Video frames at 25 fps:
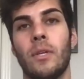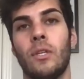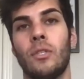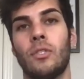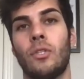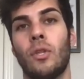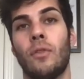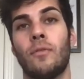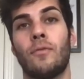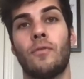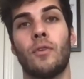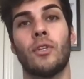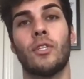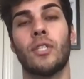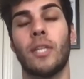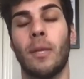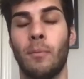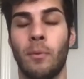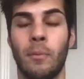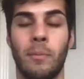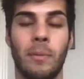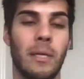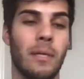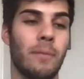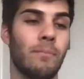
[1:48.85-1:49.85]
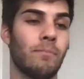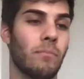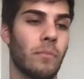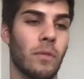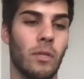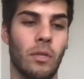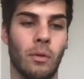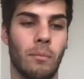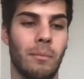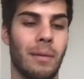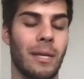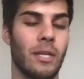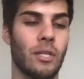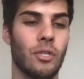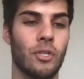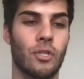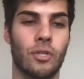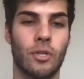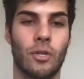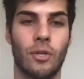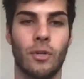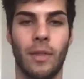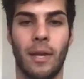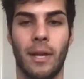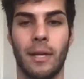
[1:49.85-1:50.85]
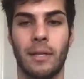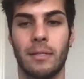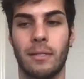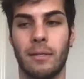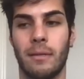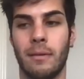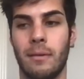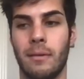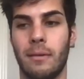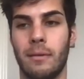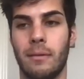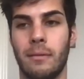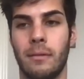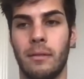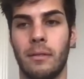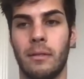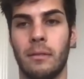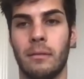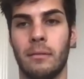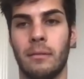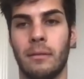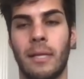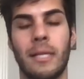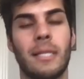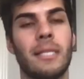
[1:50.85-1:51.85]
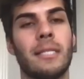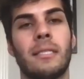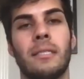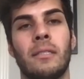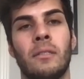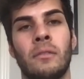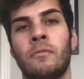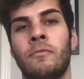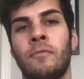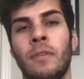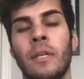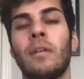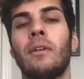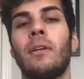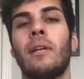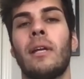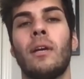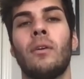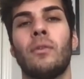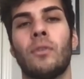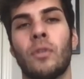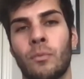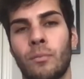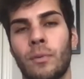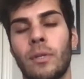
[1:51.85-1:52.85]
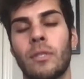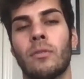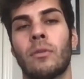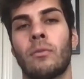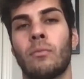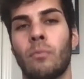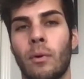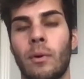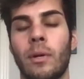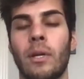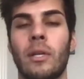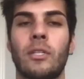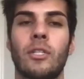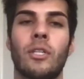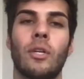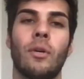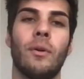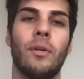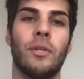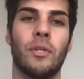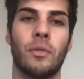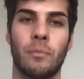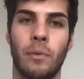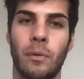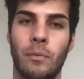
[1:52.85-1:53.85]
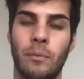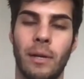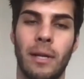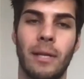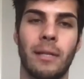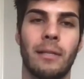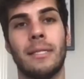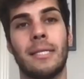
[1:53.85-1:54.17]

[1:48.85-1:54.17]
So the first step would be, you know, making sure that let's you figuring out your risk reward ratio and your win rate.